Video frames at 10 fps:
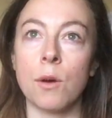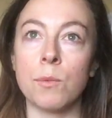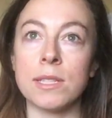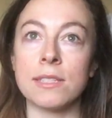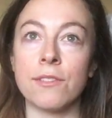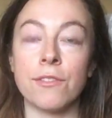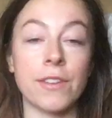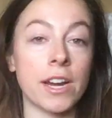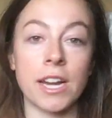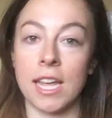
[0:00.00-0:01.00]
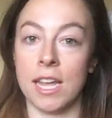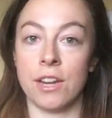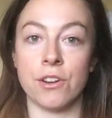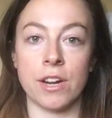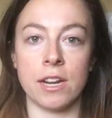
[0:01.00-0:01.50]
was very
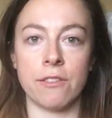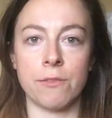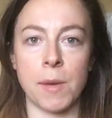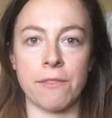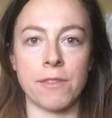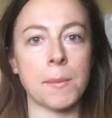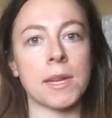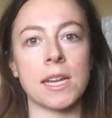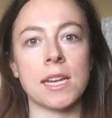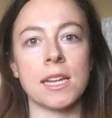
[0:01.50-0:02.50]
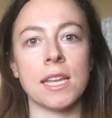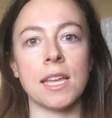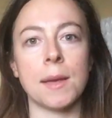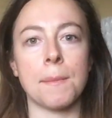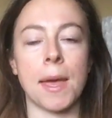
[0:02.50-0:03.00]
ignorant of my
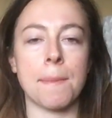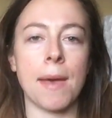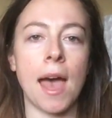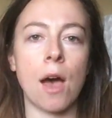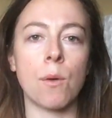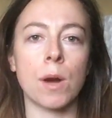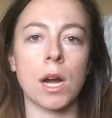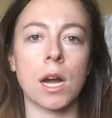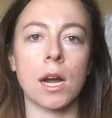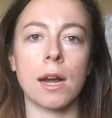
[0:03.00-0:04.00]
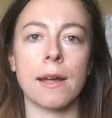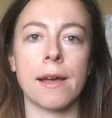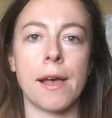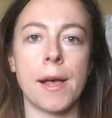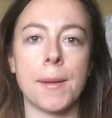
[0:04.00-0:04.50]
femininity, my power.
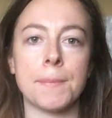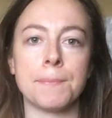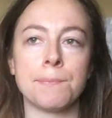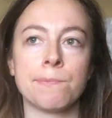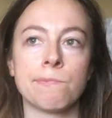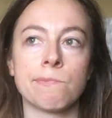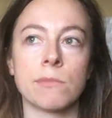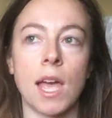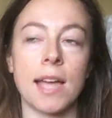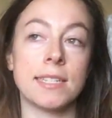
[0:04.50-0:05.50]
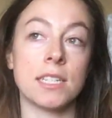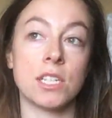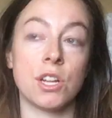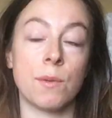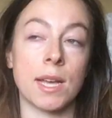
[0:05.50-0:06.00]
I
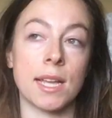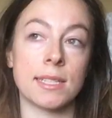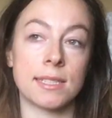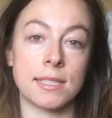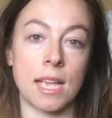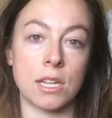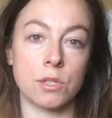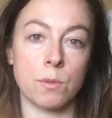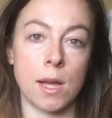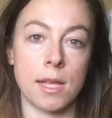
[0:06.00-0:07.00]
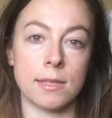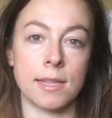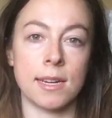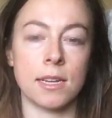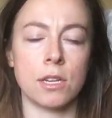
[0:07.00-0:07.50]
didn't know what consent
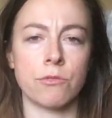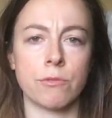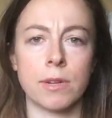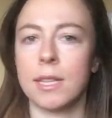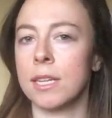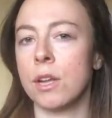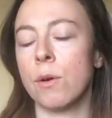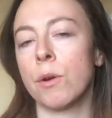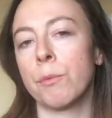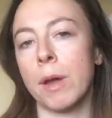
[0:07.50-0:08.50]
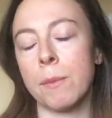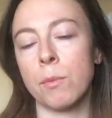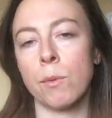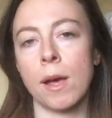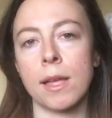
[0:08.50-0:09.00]
was. I didn't really know what
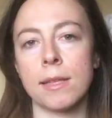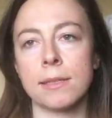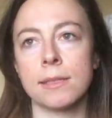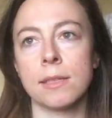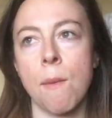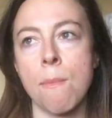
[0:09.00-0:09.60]
rape was.